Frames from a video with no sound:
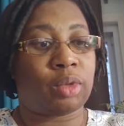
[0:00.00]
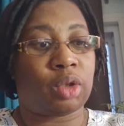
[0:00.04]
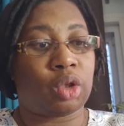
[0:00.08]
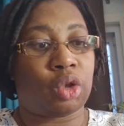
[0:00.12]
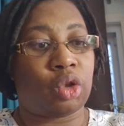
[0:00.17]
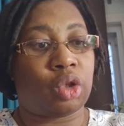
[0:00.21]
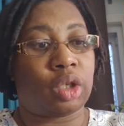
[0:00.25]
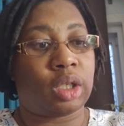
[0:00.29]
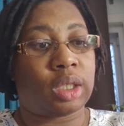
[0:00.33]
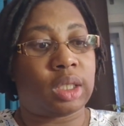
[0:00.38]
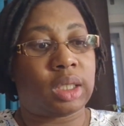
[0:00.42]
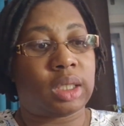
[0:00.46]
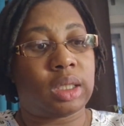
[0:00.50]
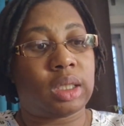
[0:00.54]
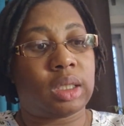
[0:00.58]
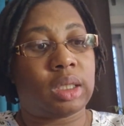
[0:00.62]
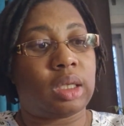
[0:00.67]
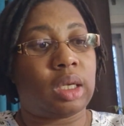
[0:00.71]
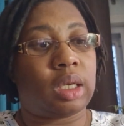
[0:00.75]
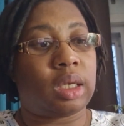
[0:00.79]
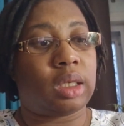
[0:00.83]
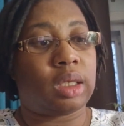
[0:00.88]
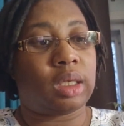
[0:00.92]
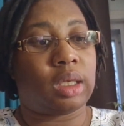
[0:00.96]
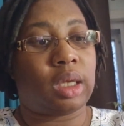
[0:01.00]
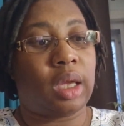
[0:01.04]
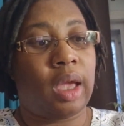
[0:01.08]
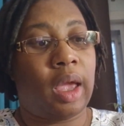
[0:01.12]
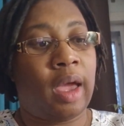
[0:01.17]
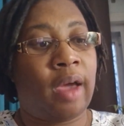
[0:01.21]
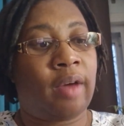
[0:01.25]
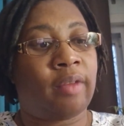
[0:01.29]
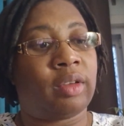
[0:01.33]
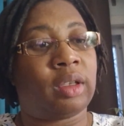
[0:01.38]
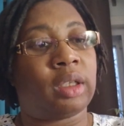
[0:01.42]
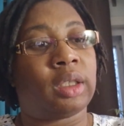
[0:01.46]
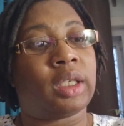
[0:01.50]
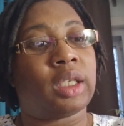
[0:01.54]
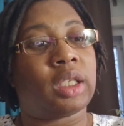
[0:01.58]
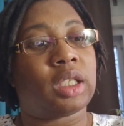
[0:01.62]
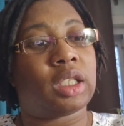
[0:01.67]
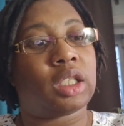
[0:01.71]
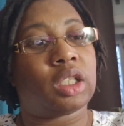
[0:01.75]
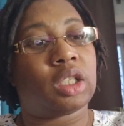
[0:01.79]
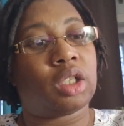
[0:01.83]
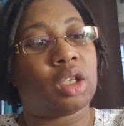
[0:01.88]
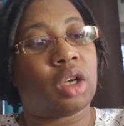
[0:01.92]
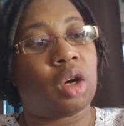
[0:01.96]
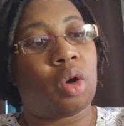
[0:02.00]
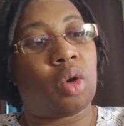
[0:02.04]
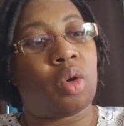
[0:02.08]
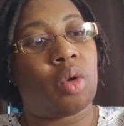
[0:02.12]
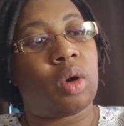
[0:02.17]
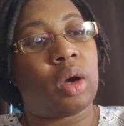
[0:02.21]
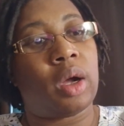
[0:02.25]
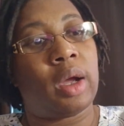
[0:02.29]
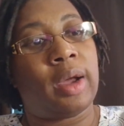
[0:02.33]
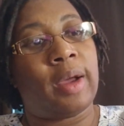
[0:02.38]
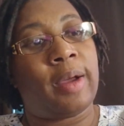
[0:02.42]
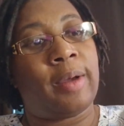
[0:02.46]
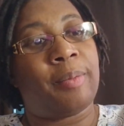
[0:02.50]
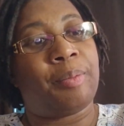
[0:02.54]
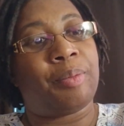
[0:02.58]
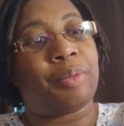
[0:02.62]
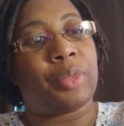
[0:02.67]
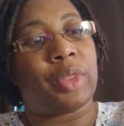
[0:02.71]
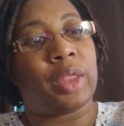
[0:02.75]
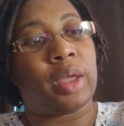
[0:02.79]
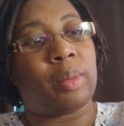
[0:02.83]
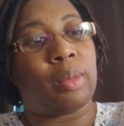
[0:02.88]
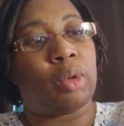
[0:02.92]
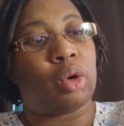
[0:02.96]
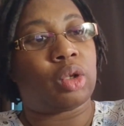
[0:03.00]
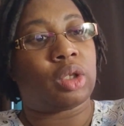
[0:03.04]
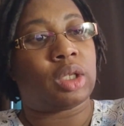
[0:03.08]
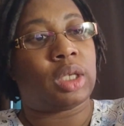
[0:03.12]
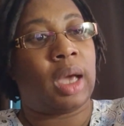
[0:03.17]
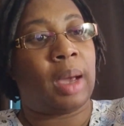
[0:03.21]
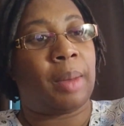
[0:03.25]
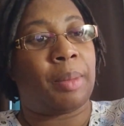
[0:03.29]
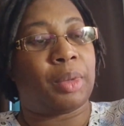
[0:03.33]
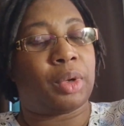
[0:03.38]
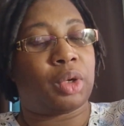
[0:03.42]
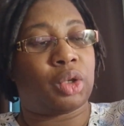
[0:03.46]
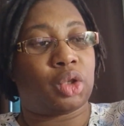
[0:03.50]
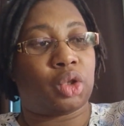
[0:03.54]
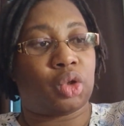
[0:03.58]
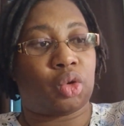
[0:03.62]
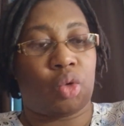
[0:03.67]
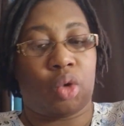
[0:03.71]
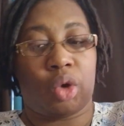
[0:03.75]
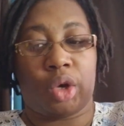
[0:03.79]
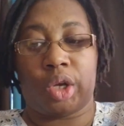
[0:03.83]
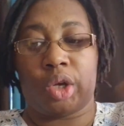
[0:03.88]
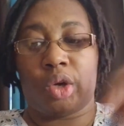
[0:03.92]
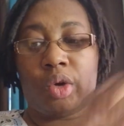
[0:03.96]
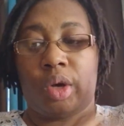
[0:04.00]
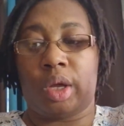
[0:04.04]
So you can heavily sow them on top of the soil.